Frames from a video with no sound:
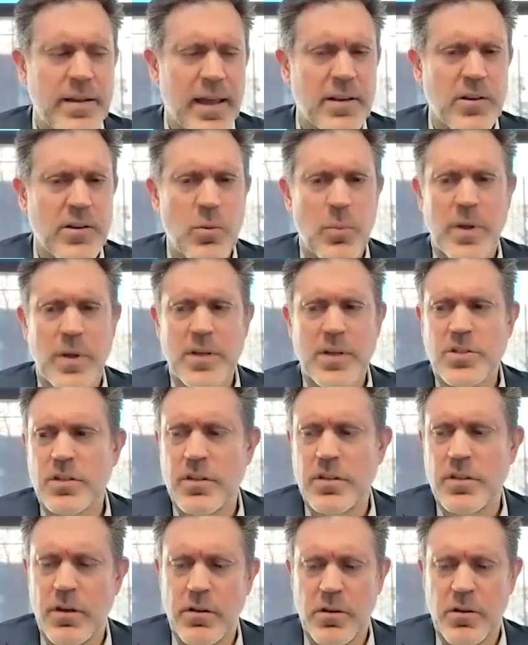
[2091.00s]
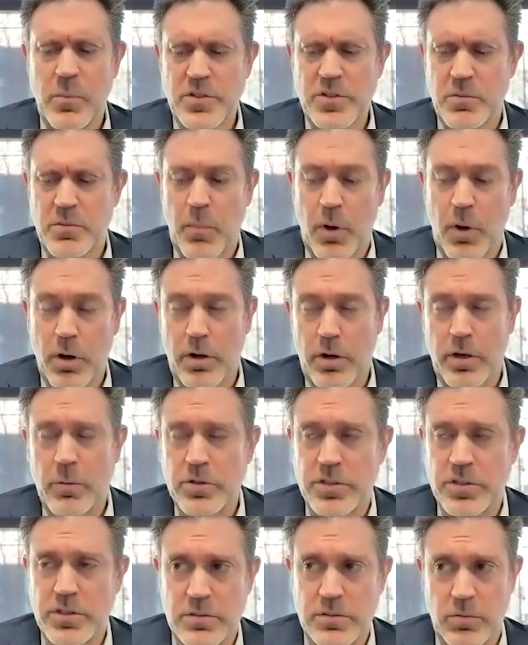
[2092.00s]
and you mentioned you know you mentioned marketing
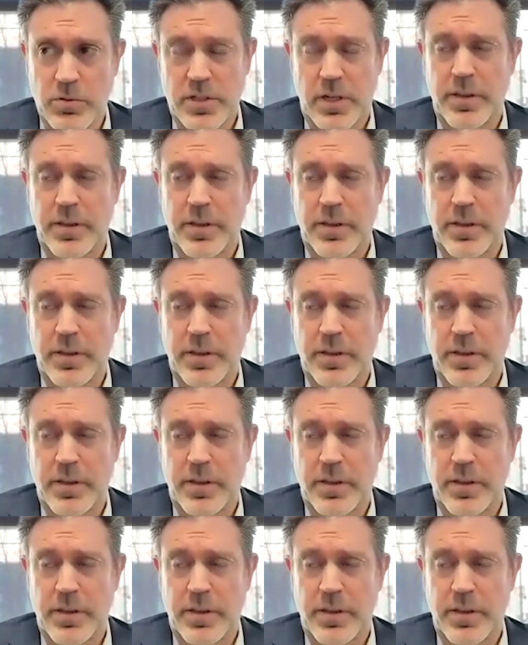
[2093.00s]
which is which i